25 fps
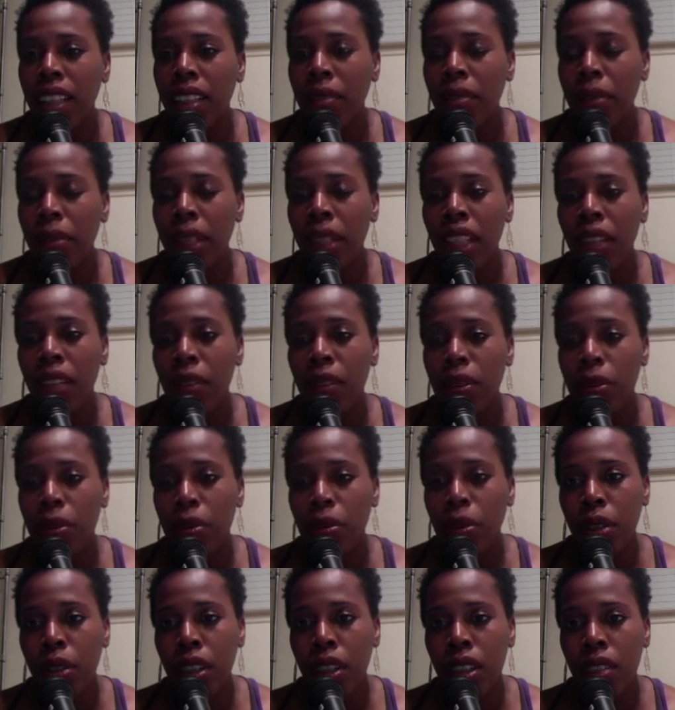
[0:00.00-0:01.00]
But he was
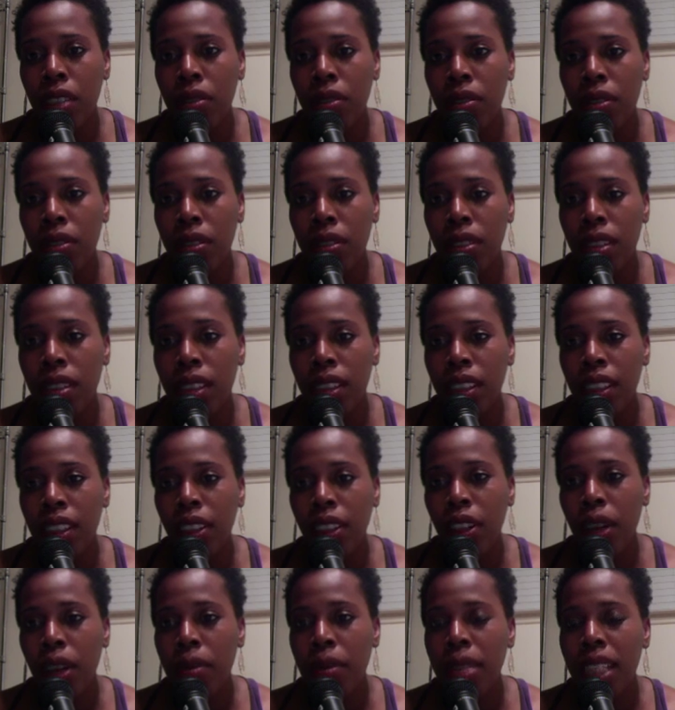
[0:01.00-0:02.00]
rough. You
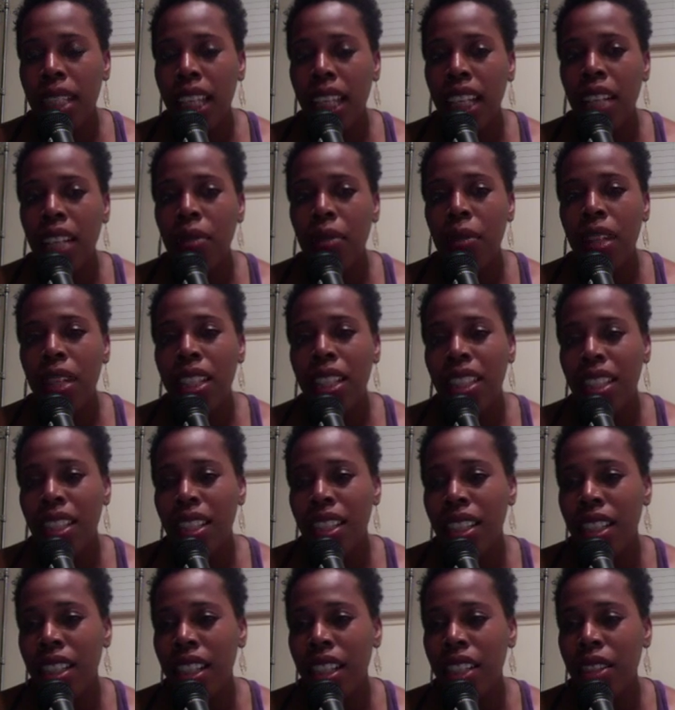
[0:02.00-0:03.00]
know what I'm saying? It wasn't
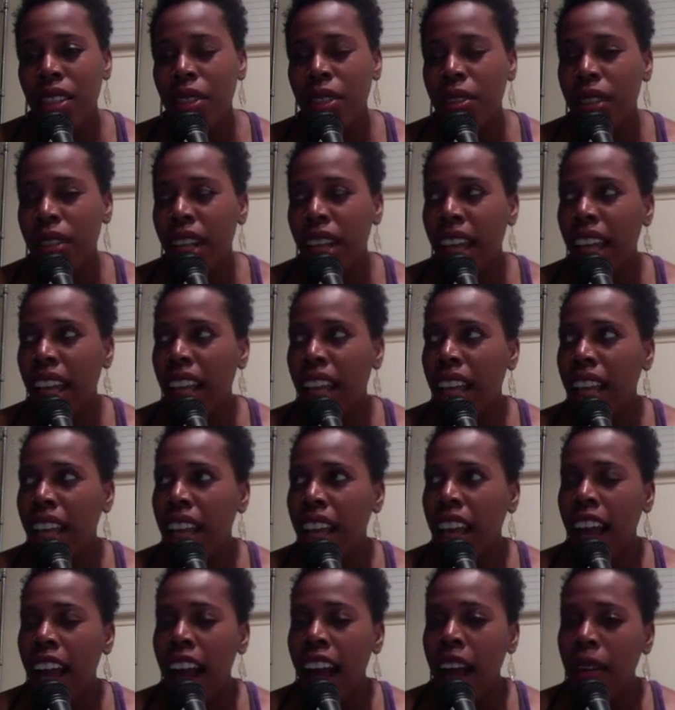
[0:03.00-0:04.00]
gentle like
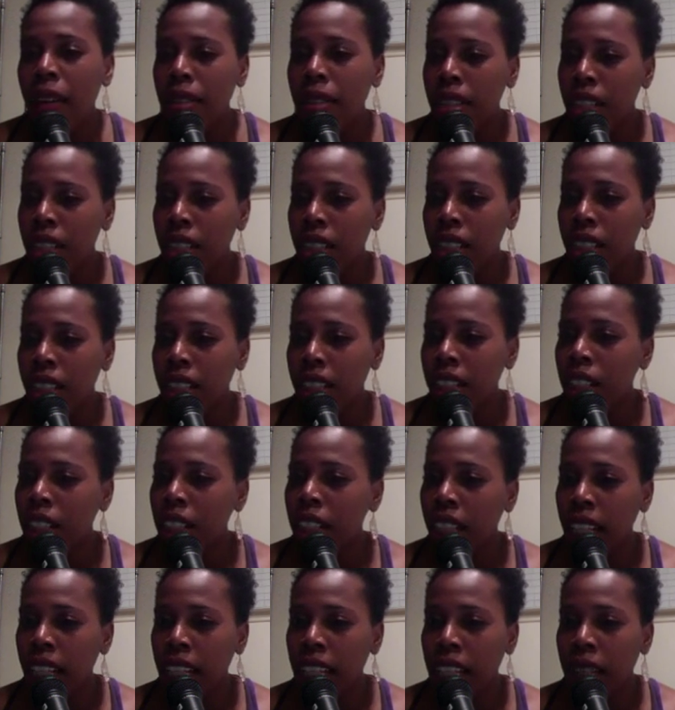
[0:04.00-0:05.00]
I was a
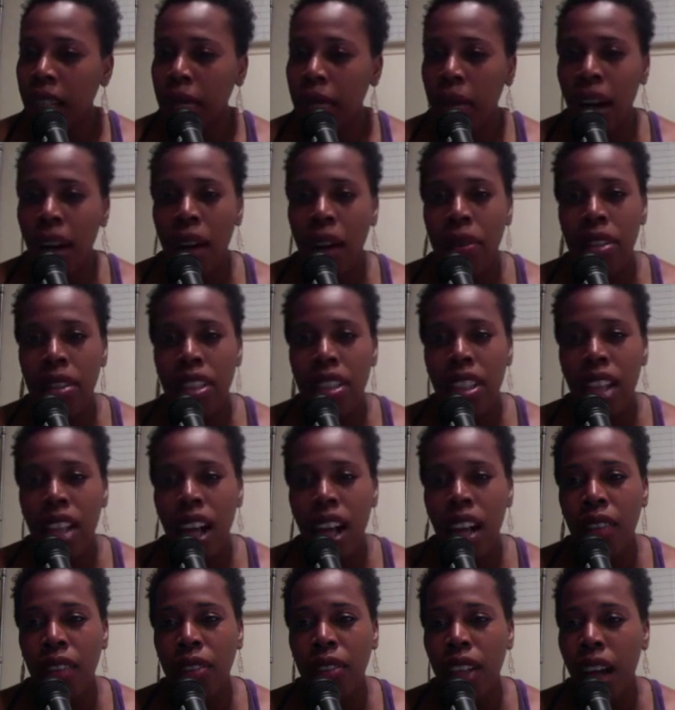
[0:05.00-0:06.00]
gem or I was
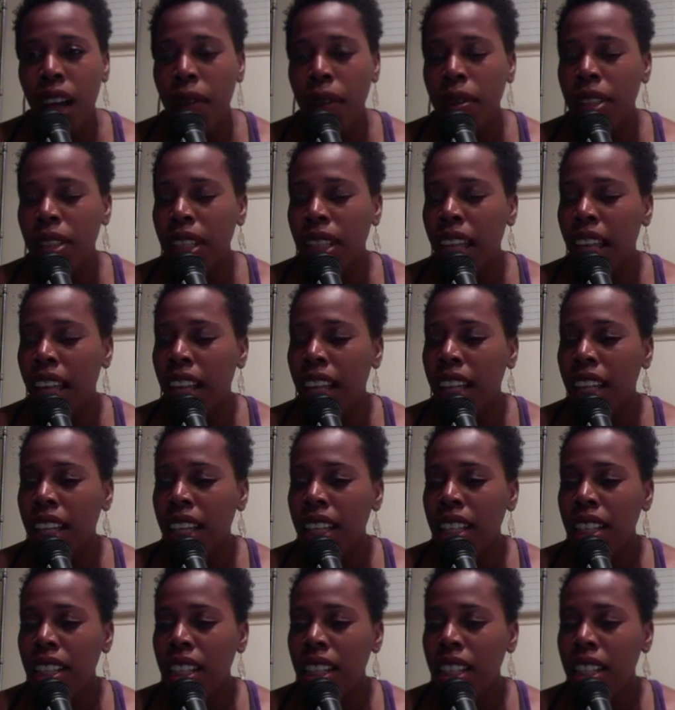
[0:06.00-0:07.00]
soft. I was like
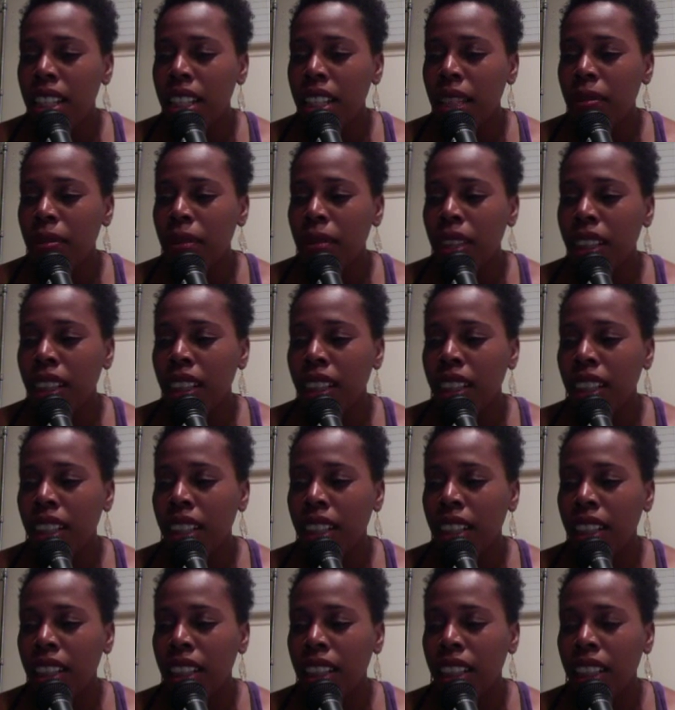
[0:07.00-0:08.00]
just something
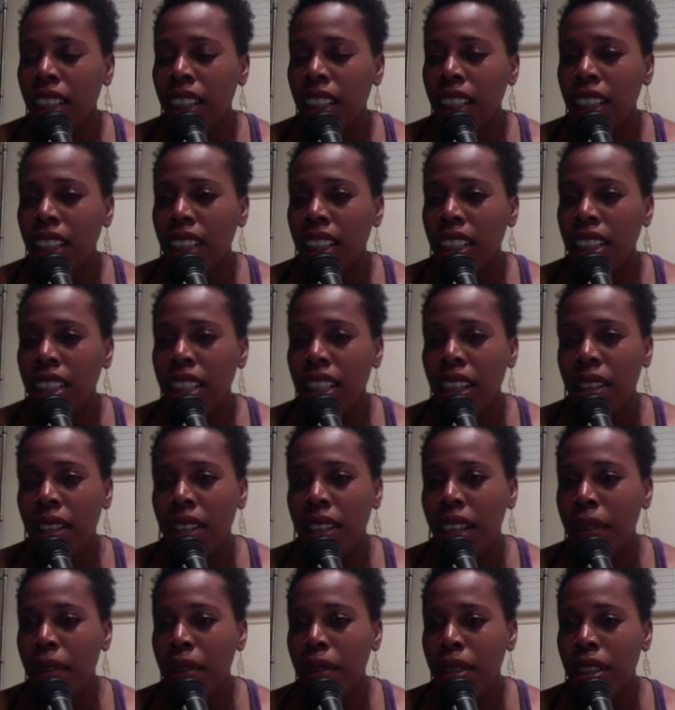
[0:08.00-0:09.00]

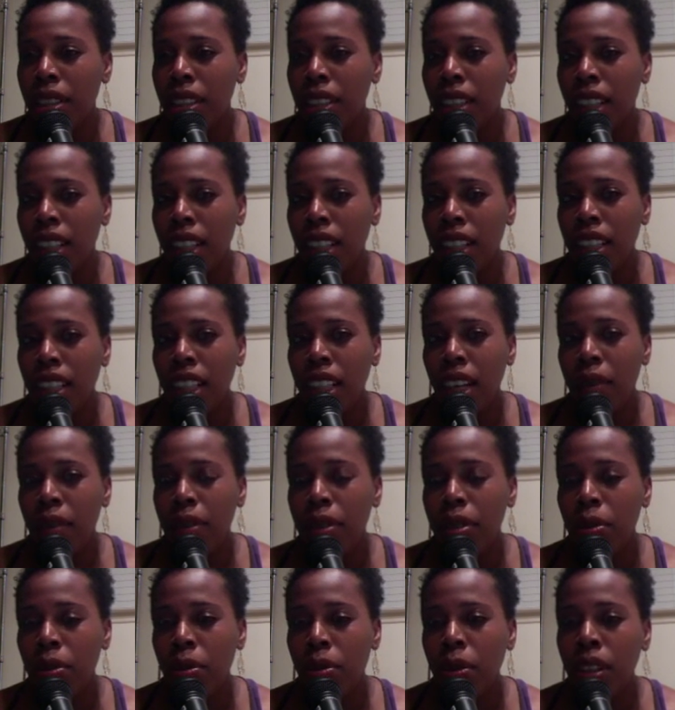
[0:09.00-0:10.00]
that was
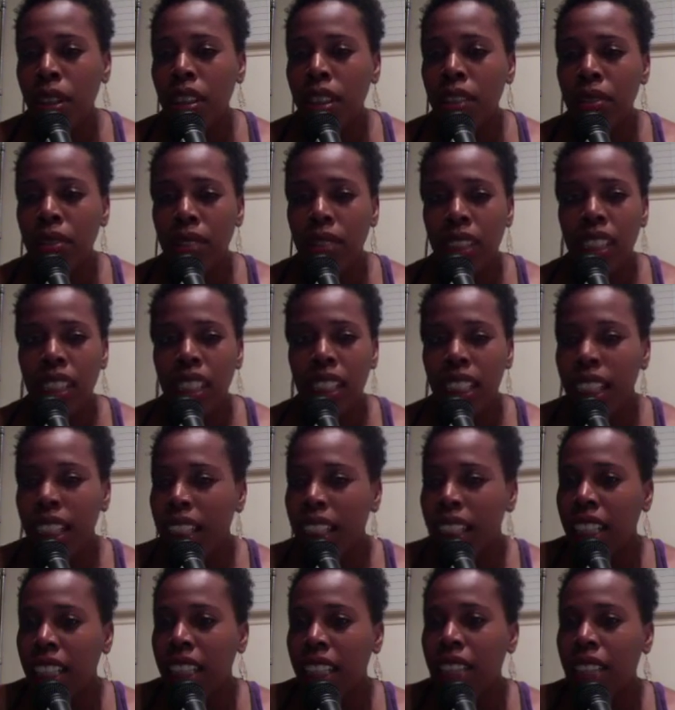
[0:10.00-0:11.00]
wonderfully needed.